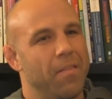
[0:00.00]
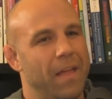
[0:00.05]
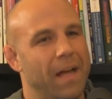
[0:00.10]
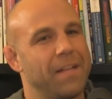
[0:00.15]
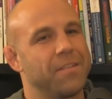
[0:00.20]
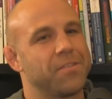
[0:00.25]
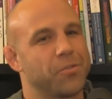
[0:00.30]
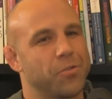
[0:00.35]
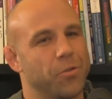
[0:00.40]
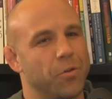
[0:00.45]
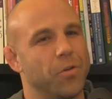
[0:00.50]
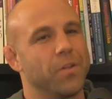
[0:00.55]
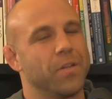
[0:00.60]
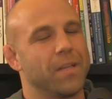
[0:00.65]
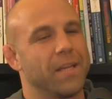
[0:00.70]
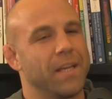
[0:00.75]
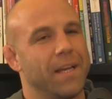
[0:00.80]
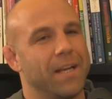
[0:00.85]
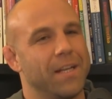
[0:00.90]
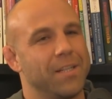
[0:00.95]
that
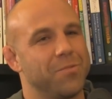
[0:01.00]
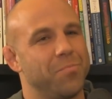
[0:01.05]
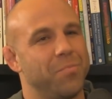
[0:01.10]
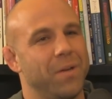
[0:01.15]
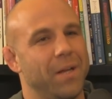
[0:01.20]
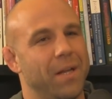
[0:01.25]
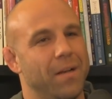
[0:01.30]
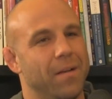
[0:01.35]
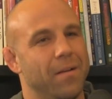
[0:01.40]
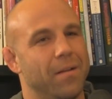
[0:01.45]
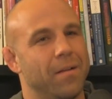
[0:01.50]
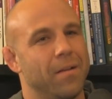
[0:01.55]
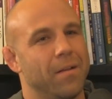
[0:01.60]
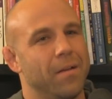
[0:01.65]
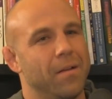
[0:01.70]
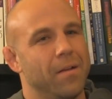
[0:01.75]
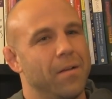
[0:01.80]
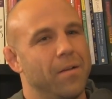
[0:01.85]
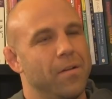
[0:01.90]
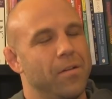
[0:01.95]
certainly has
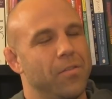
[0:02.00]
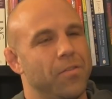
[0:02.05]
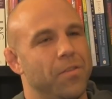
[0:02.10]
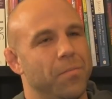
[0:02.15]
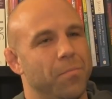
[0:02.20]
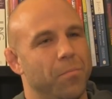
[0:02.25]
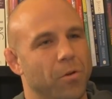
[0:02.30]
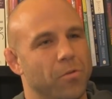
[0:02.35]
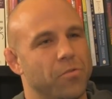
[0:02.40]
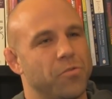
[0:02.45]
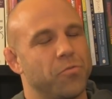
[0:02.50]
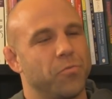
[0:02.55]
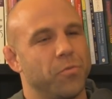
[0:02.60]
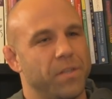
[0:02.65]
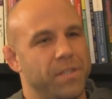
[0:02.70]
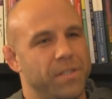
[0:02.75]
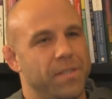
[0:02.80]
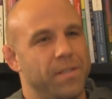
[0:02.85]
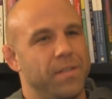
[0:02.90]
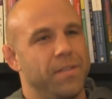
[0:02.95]
been the most
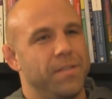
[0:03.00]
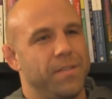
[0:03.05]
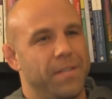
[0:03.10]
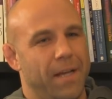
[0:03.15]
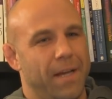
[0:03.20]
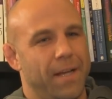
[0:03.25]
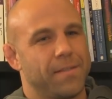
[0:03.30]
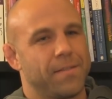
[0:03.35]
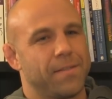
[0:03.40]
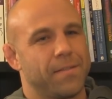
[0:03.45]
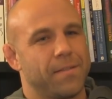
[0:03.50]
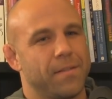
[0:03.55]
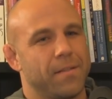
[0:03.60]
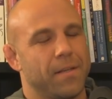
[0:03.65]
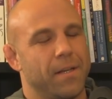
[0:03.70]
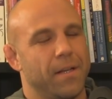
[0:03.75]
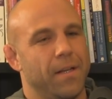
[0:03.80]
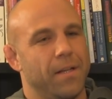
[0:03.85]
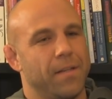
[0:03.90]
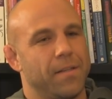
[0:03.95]
recent
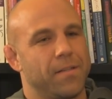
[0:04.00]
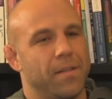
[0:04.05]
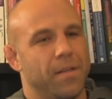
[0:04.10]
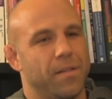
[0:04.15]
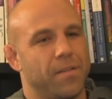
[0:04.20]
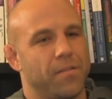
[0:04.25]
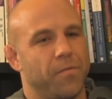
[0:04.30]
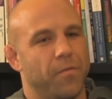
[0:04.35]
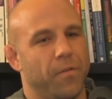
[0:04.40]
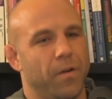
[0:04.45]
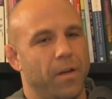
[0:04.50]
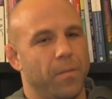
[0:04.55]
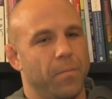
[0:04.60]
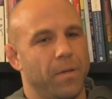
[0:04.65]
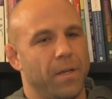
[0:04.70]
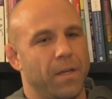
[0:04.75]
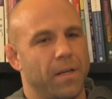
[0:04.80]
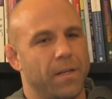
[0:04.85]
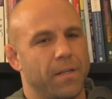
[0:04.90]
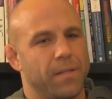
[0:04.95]
test, and it's it's
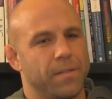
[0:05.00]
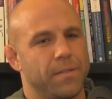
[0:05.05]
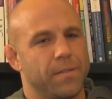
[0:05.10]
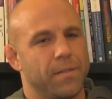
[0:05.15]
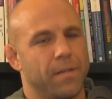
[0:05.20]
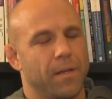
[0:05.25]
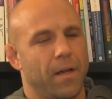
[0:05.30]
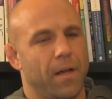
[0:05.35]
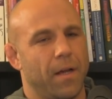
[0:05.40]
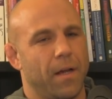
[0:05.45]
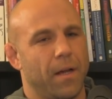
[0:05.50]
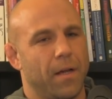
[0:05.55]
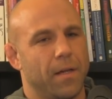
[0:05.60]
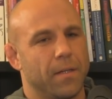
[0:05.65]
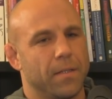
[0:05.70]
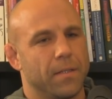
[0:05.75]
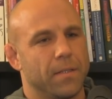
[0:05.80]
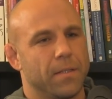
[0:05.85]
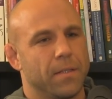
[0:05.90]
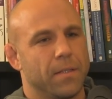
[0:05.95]
funny because
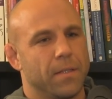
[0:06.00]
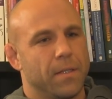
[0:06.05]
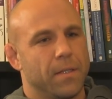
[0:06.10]
uh,